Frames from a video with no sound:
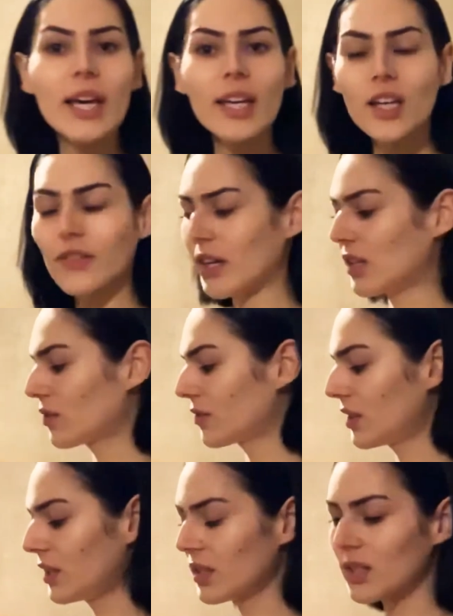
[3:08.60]
hanging around over
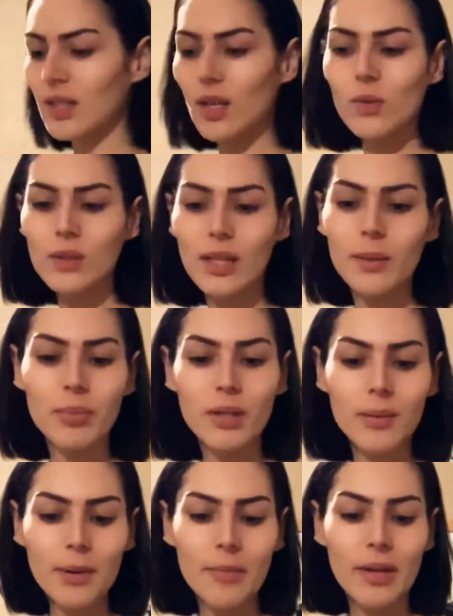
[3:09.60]
here because I always like put it
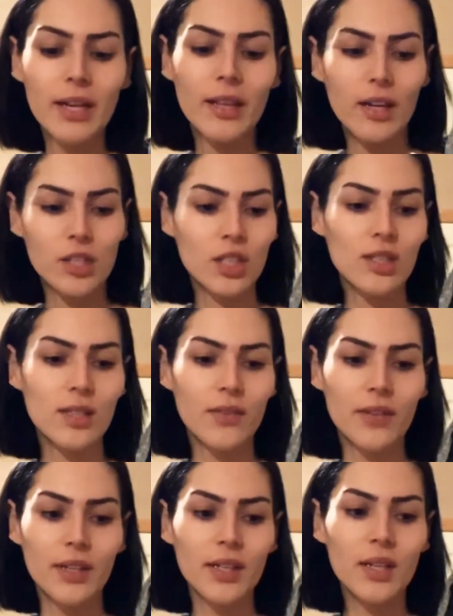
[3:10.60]
on my bed and then I just
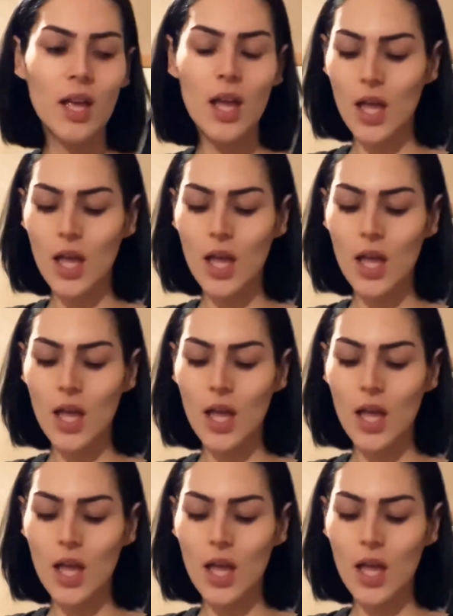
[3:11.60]
stuff it in.